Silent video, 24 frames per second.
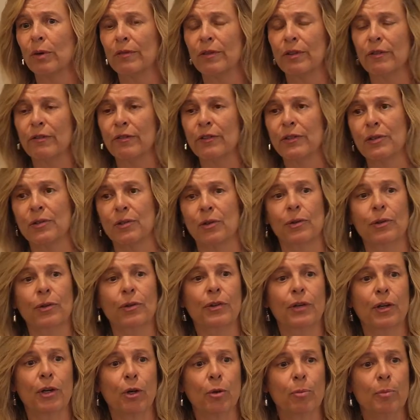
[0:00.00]
of the physical
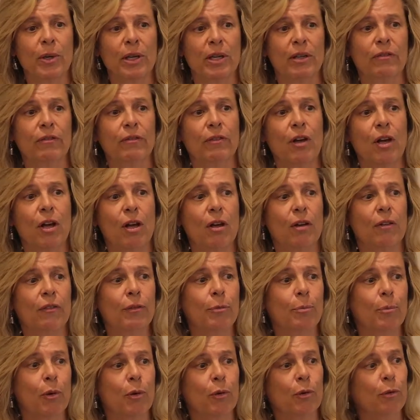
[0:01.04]
therapy
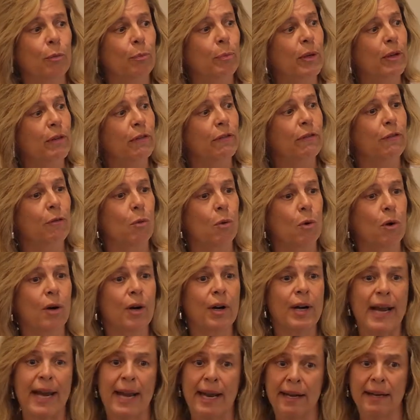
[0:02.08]
involved, both
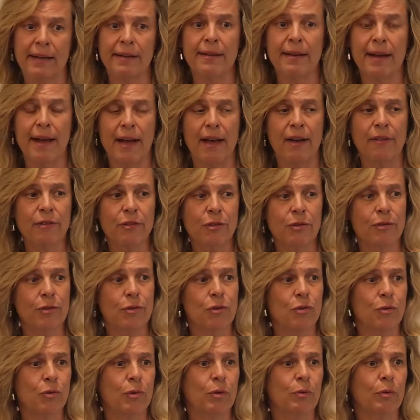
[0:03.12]
before and after the
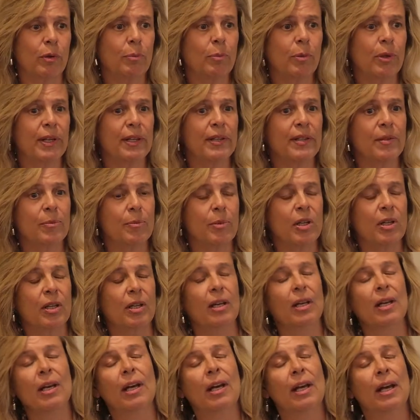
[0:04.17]
joint
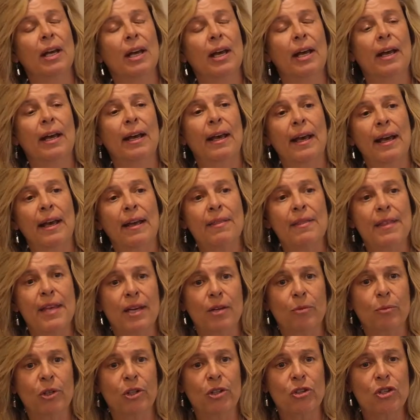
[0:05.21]
replacement. And
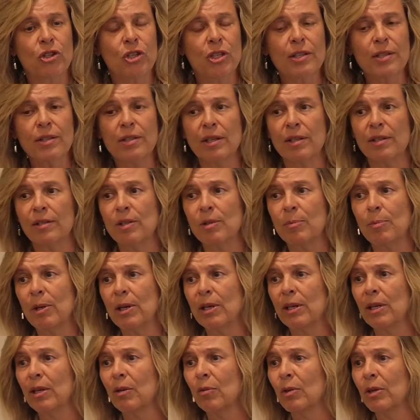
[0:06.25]
then when she's done
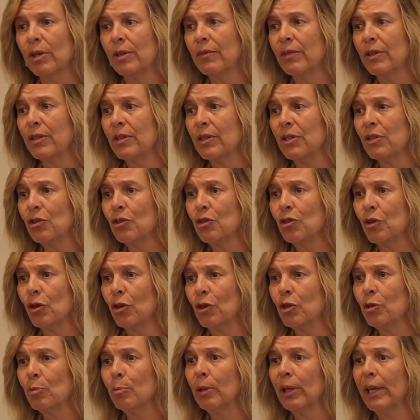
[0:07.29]
speaking, one of the
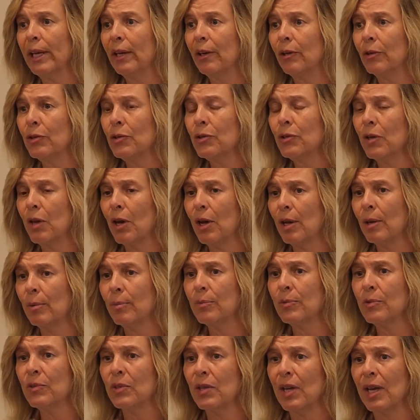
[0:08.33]
discharge planners
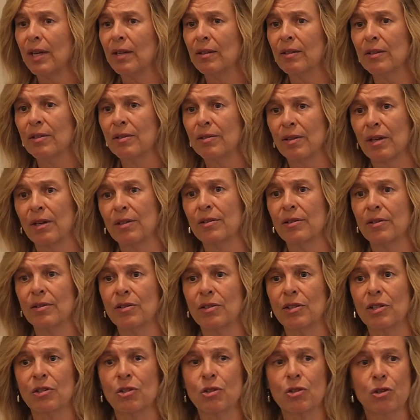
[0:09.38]
comes and
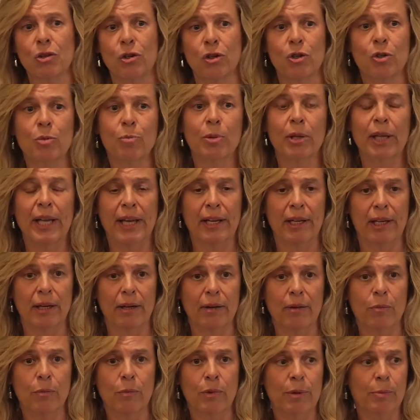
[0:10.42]
discusses discharge
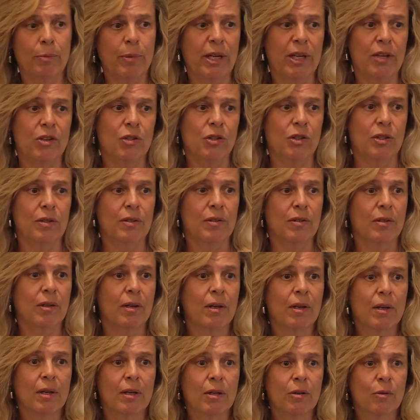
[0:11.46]
planning with patients,
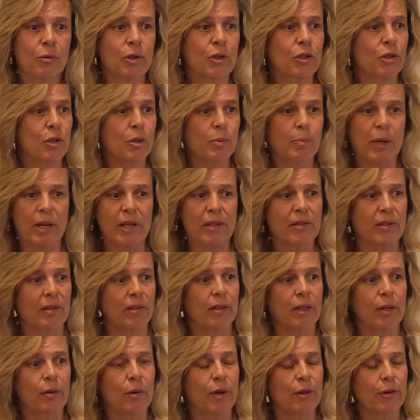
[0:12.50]
which is
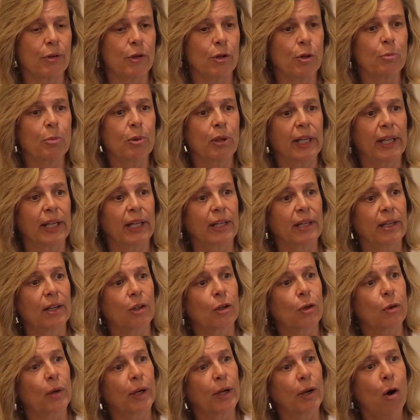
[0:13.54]
basically whether you're planning
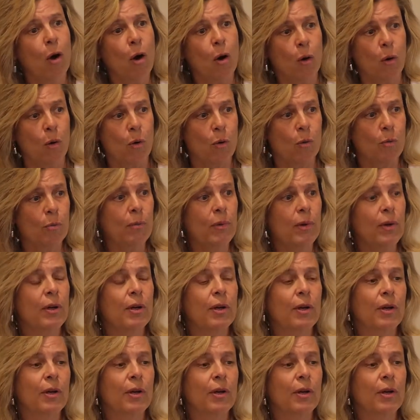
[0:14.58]
on going home